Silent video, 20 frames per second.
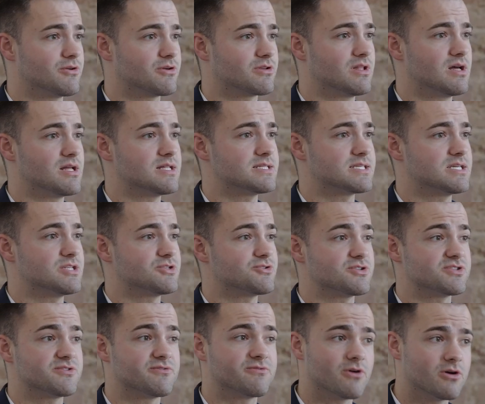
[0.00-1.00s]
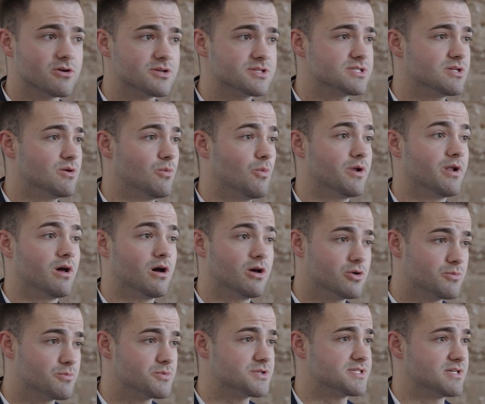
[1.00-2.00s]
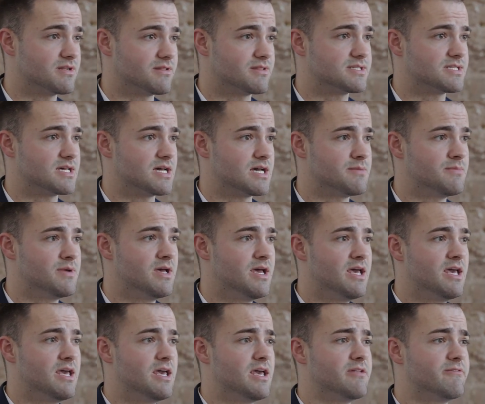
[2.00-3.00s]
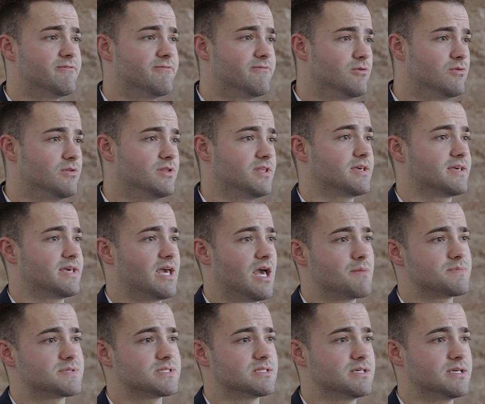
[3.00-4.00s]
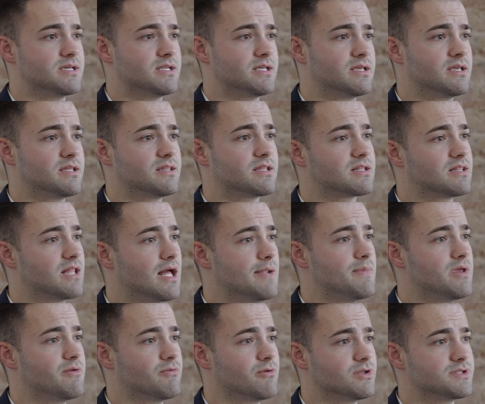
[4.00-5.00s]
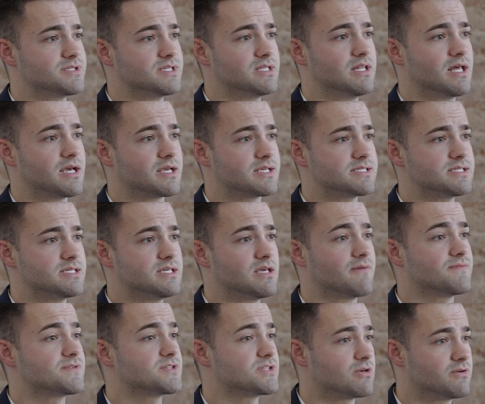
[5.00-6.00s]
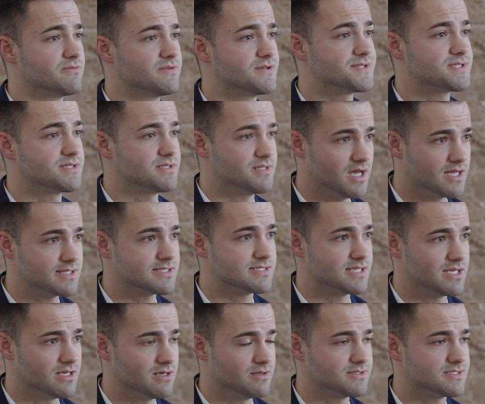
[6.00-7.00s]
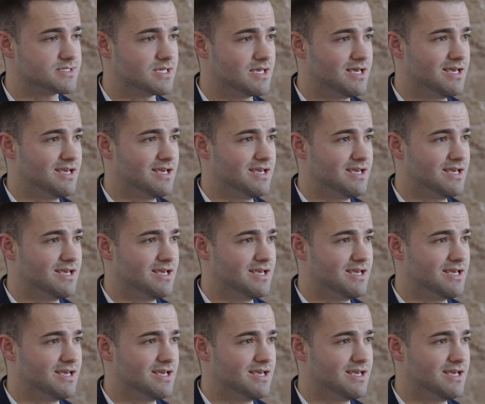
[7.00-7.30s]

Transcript: their client's interests first 100% of the time and fully encapsulating the Kline May Realty legacy of service, not sales.